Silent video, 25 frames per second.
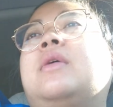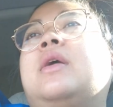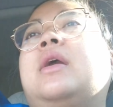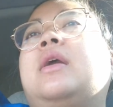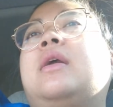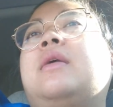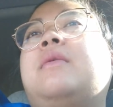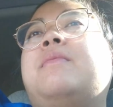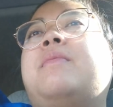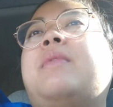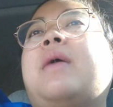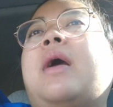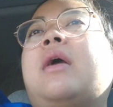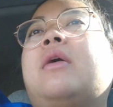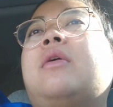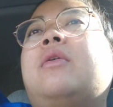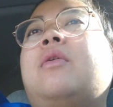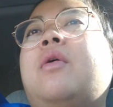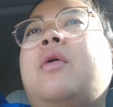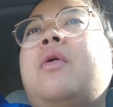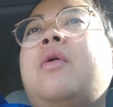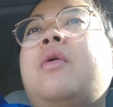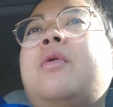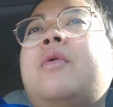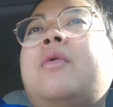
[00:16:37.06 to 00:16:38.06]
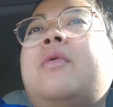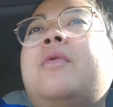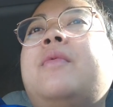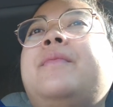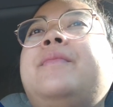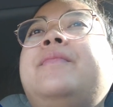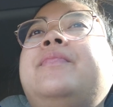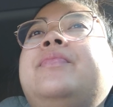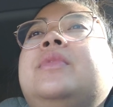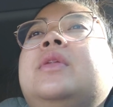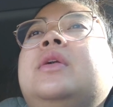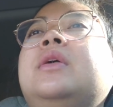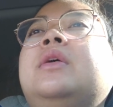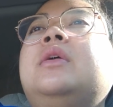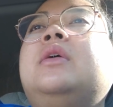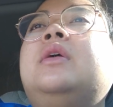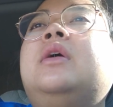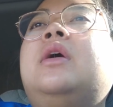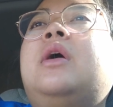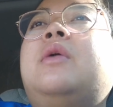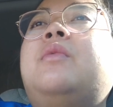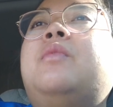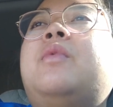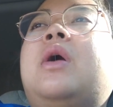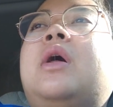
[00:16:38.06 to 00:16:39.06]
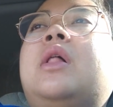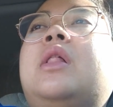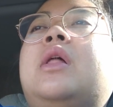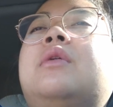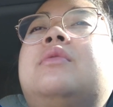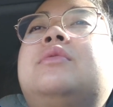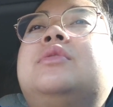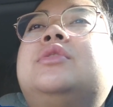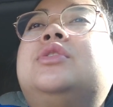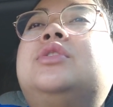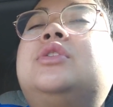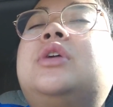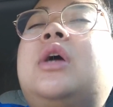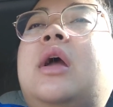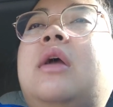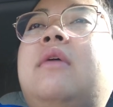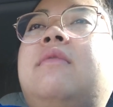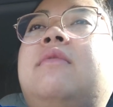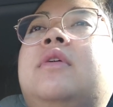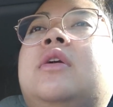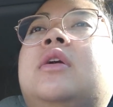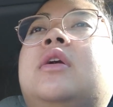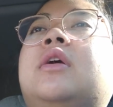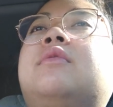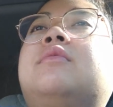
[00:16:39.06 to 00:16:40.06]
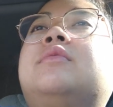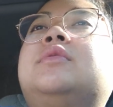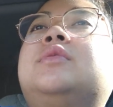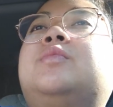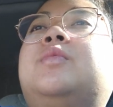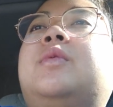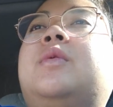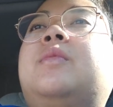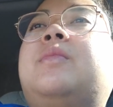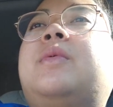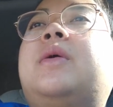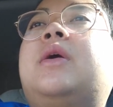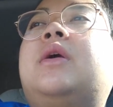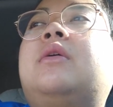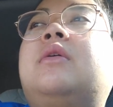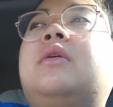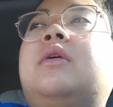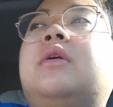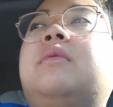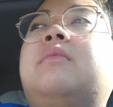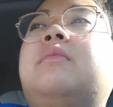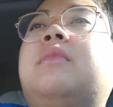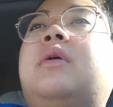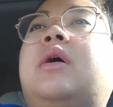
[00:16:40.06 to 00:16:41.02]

way back home, and while I was driving, I was preparing